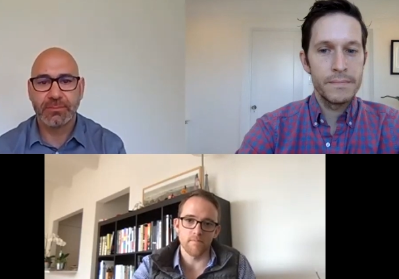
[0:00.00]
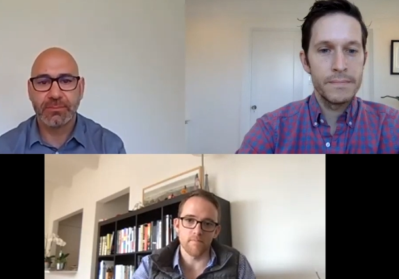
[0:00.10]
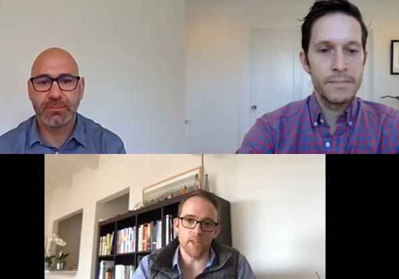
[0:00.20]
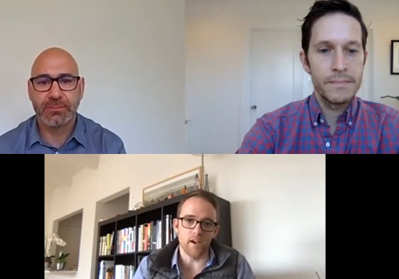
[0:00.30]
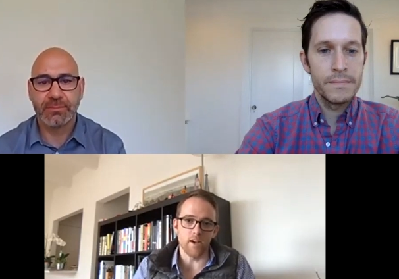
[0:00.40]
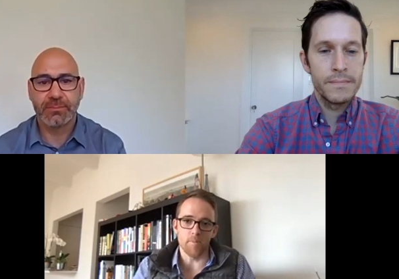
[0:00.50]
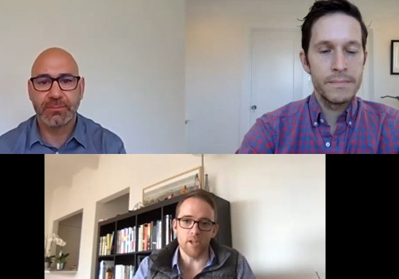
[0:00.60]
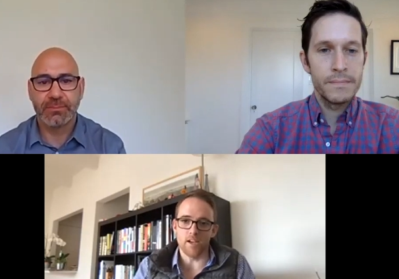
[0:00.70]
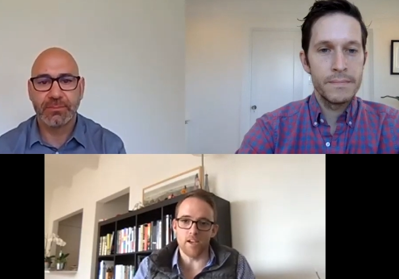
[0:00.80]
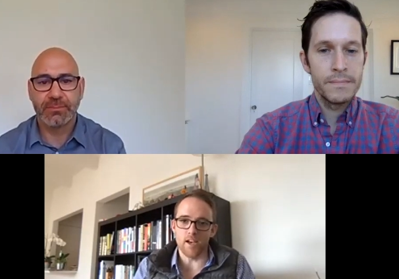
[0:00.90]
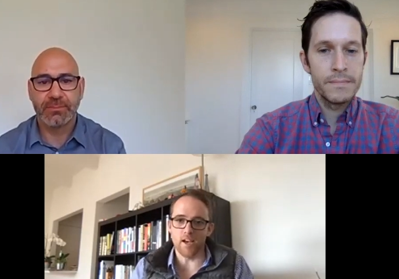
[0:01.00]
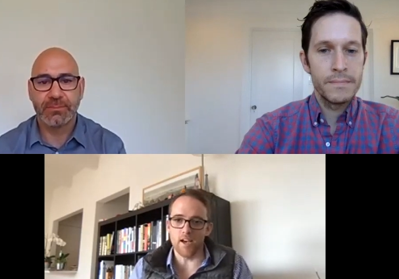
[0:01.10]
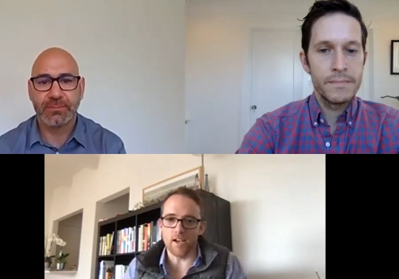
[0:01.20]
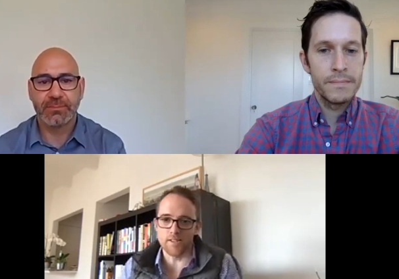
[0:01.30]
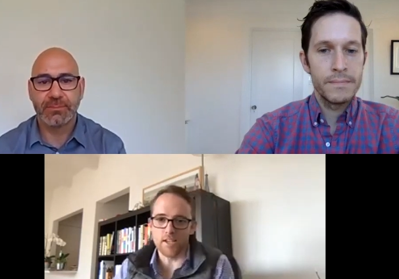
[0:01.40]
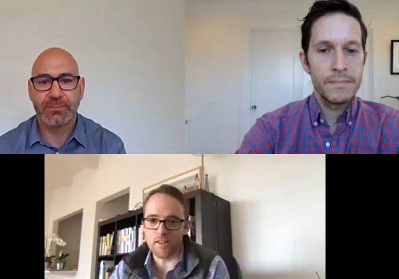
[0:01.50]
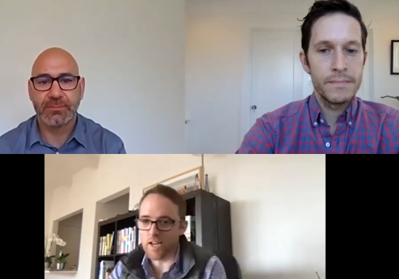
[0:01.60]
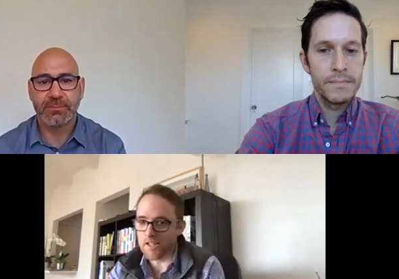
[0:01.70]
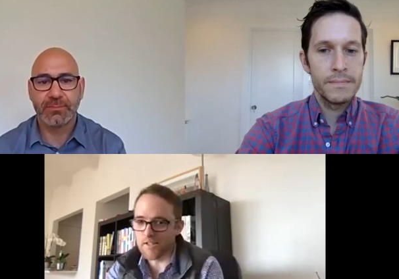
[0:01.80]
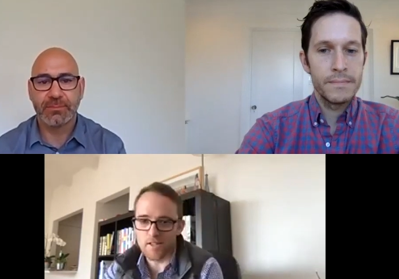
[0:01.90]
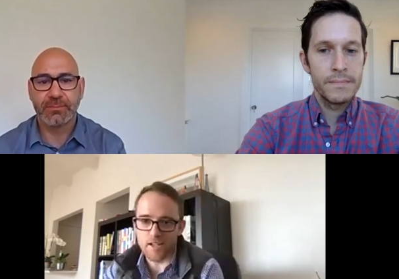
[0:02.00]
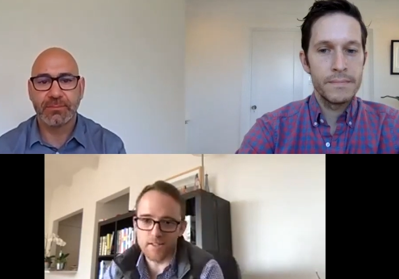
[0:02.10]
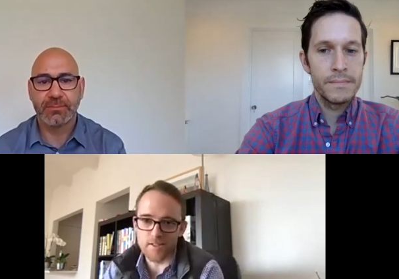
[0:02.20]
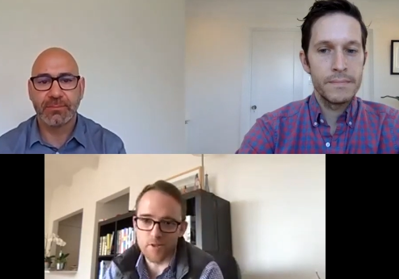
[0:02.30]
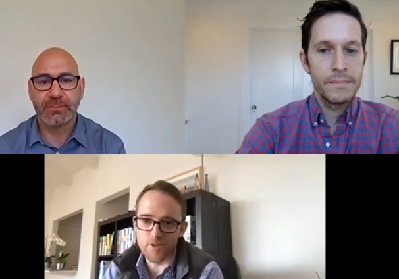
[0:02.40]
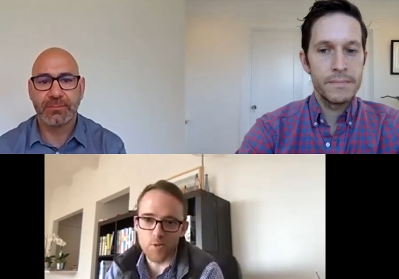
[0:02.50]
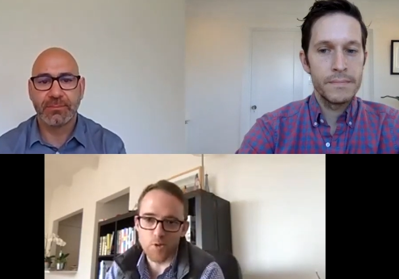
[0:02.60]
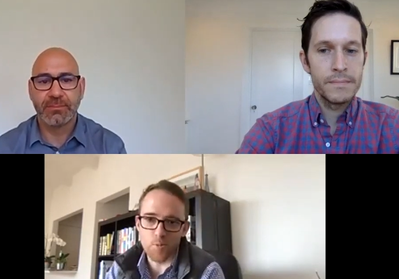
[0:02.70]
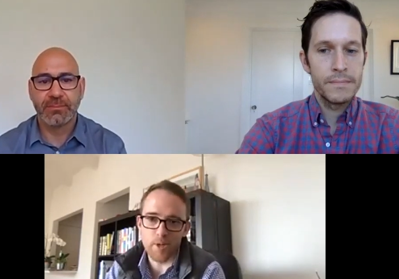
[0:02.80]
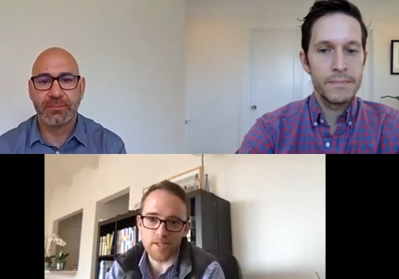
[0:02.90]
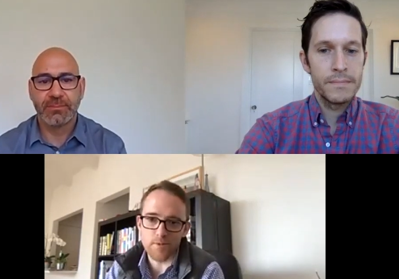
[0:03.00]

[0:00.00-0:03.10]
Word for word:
Speaker 1: Yeah, I mean, I think that that's the, the best